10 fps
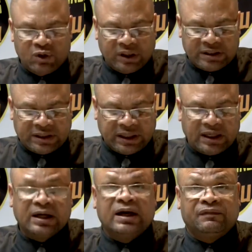
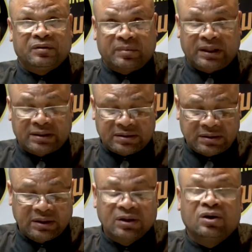Unity government,
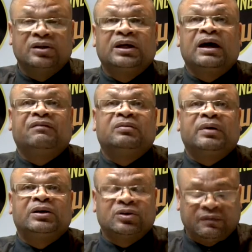or the
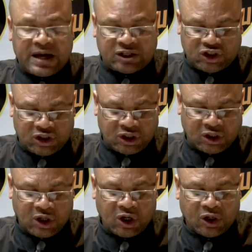Government of
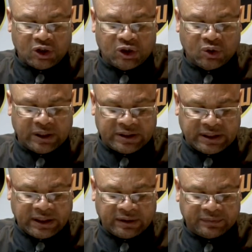National
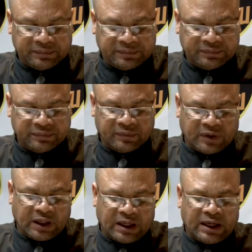Unity,
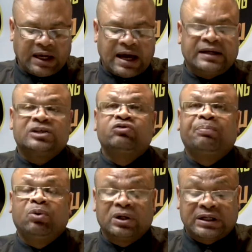and its
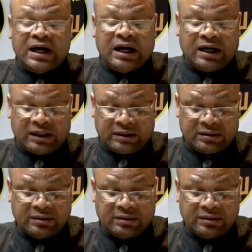report card,